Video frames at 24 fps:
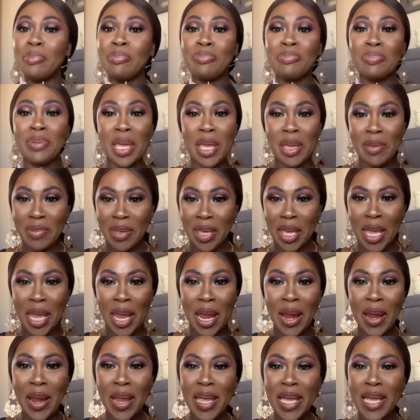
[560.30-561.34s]
Baby
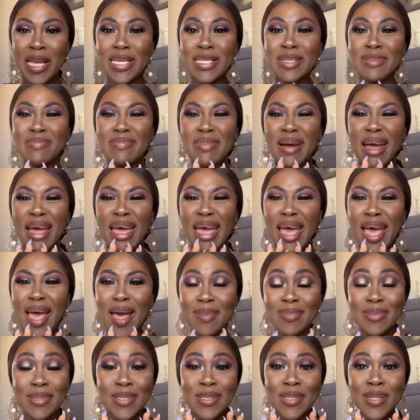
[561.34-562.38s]
hair is my
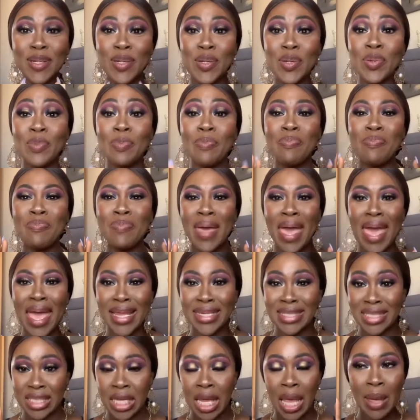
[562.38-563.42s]
absolute
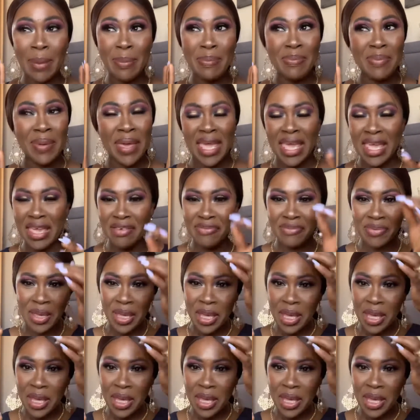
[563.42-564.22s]
pet peeve.